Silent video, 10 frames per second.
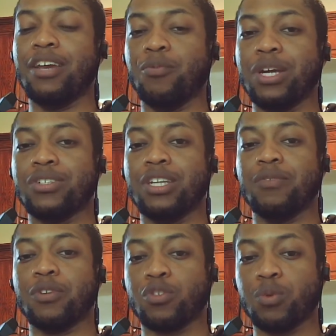Resident
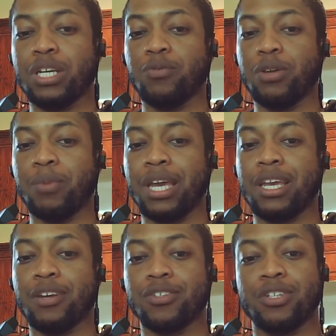Evil 3
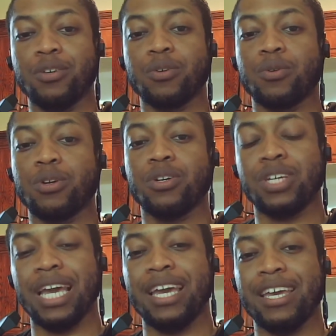remake. It's still a
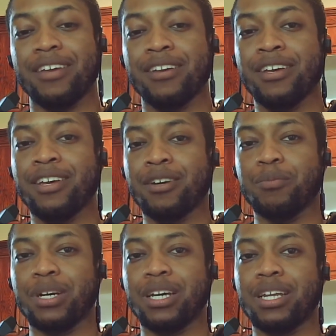good game,
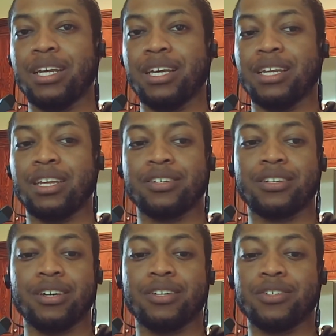but they
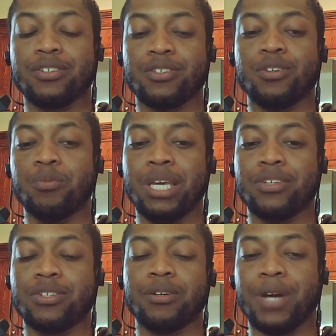just cut so
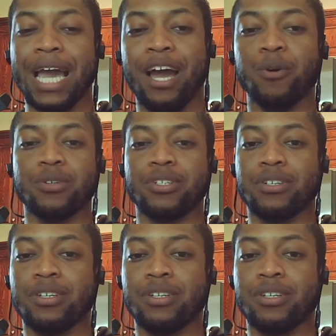many stuff out.